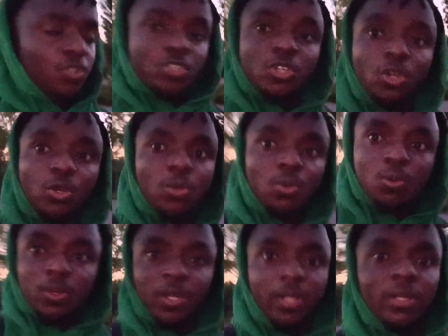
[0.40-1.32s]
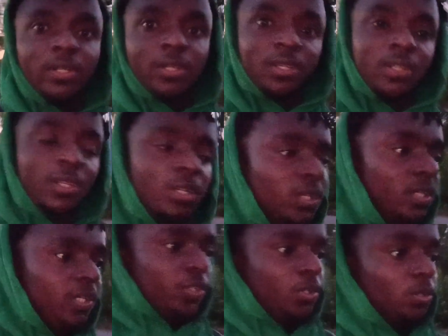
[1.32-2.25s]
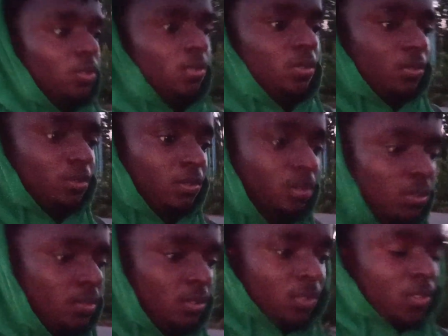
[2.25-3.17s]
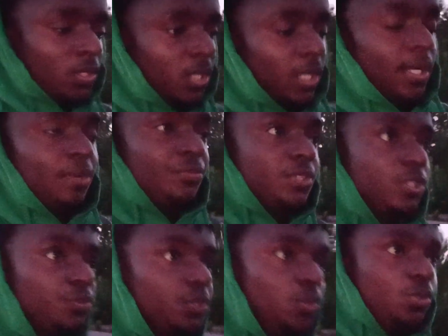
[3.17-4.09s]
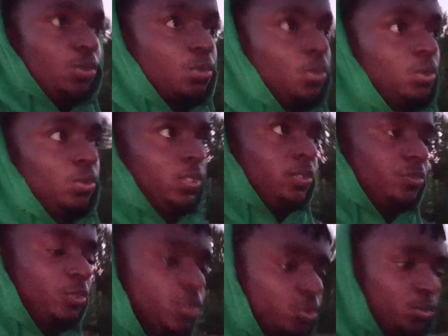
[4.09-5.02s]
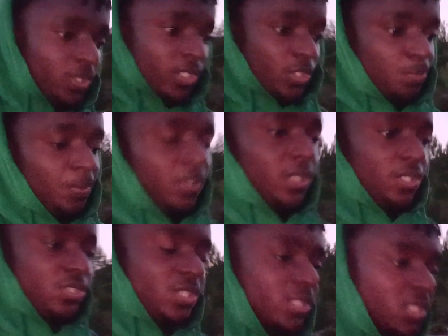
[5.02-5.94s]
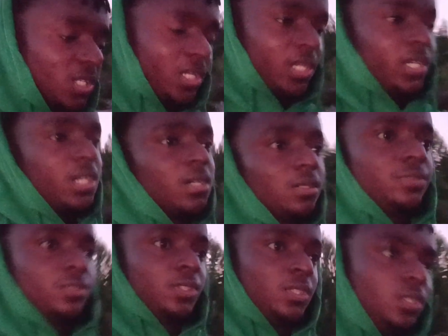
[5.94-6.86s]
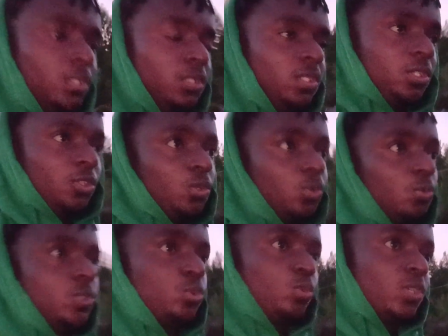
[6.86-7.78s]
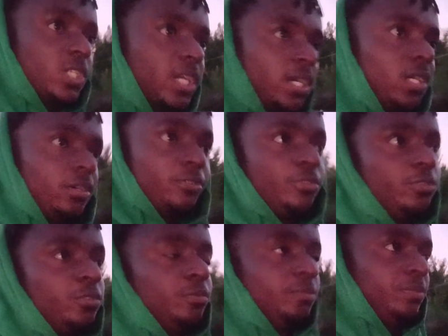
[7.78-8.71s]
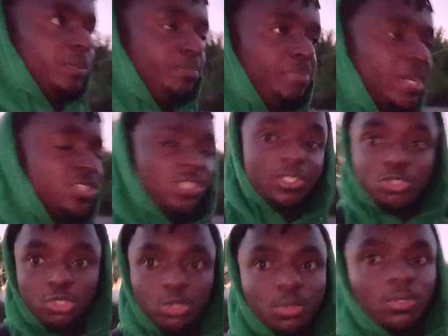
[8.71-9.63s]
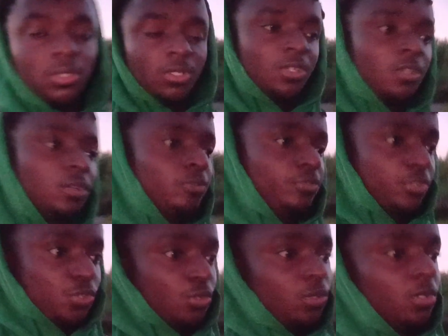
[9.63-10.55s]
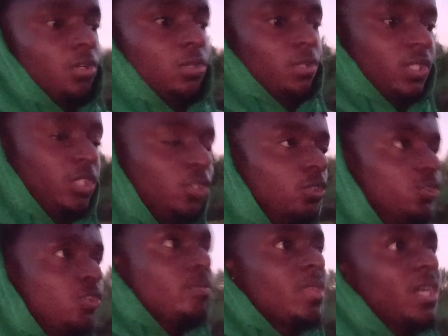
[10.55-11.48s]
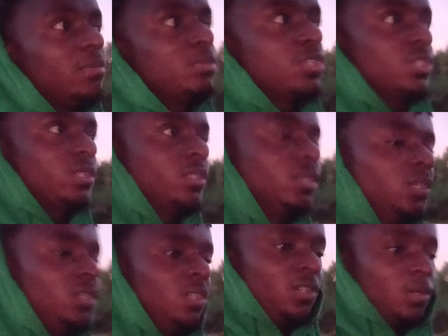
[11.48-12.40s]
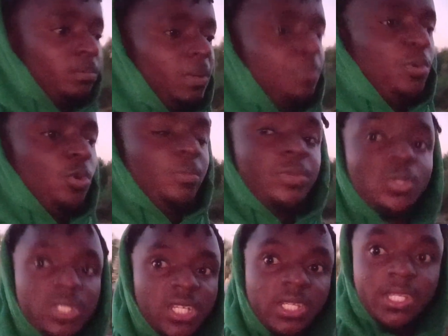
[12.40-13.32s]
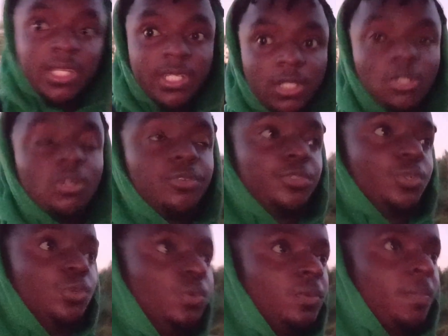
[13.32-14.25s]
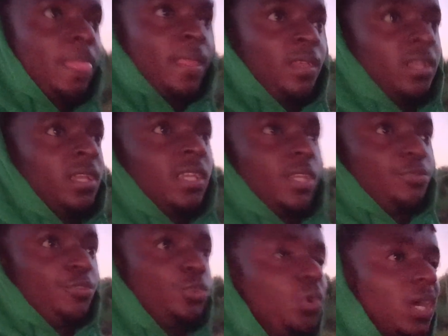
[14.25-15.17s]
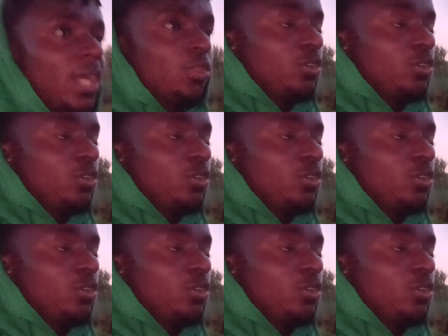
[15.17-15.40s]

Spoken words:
So, you know, I have this video to give us with the experience that I have, you know, with what I have been passing through for so long. You know, sometimes people whom you think that they love you, if you are